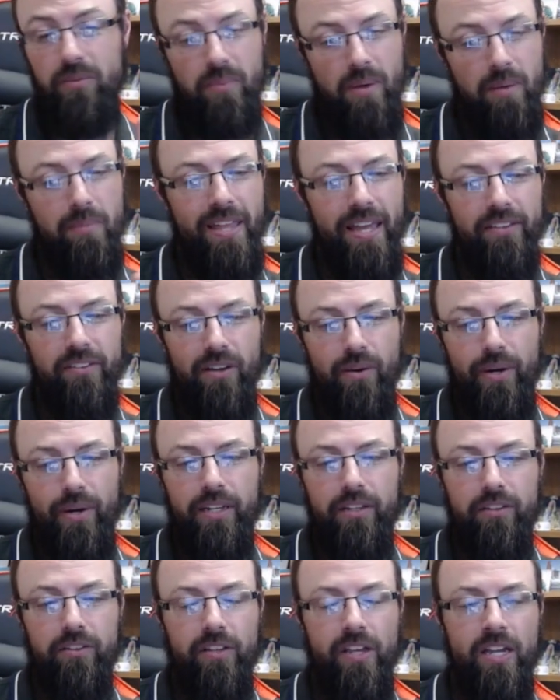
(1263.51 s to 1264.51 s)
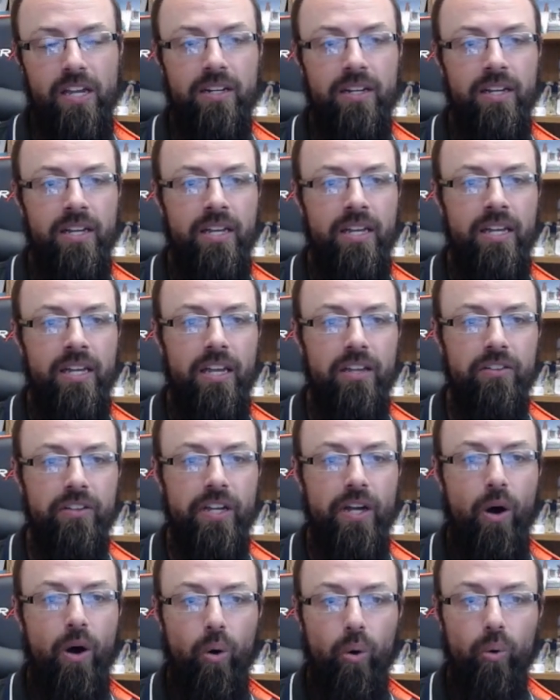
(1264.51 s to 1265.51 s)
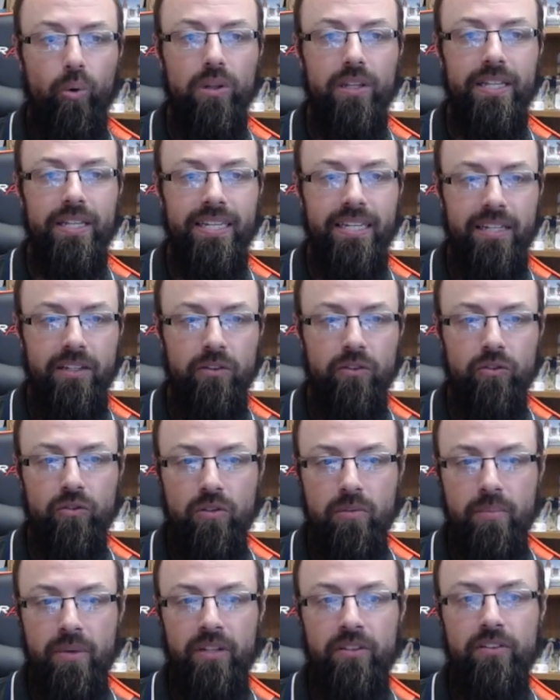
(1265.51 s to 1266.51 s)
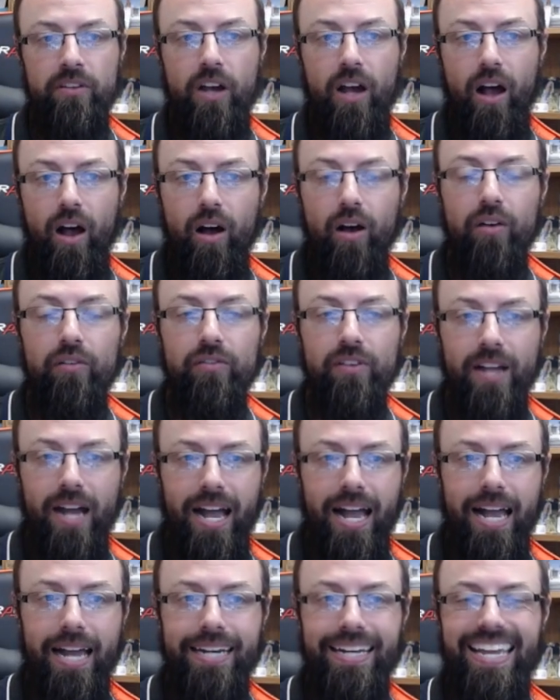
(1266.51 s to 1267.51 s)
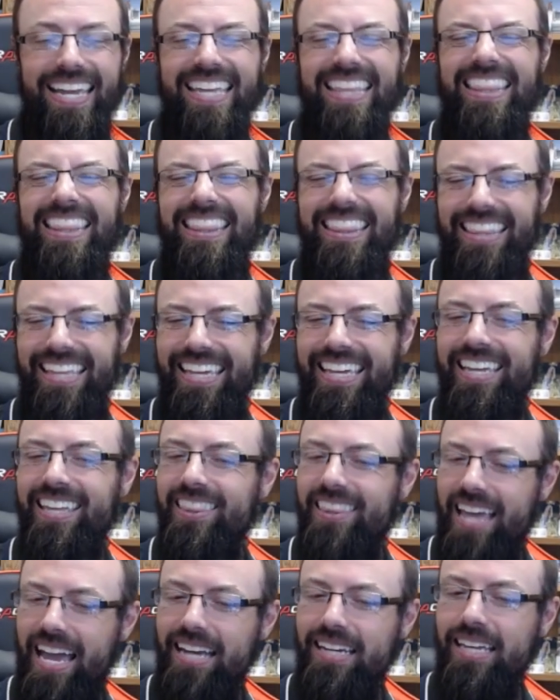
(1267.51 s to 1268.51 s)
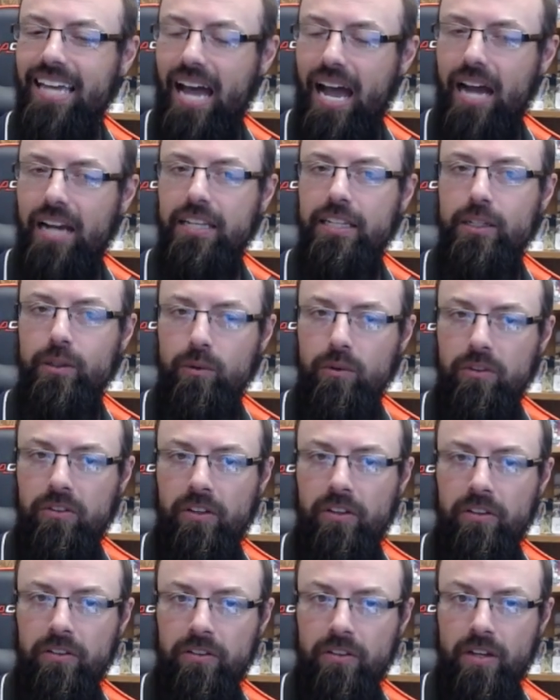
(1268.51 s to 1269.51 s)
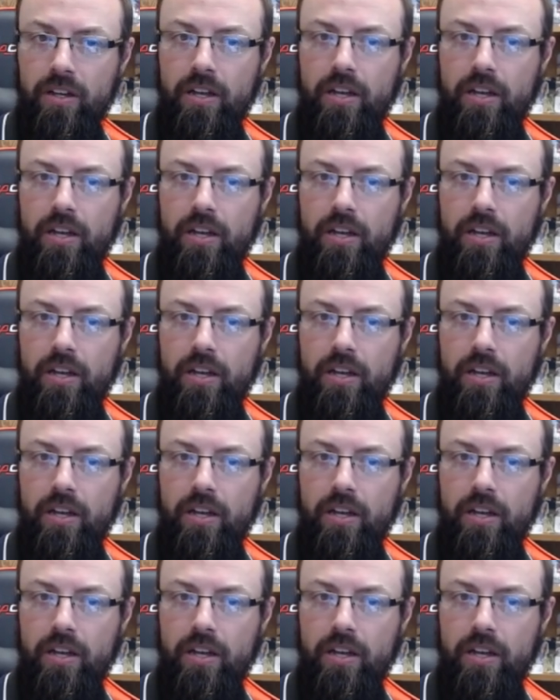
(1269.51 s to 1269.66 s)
Maybe that's how I can say it is a holy instrument of God, a thing that God uses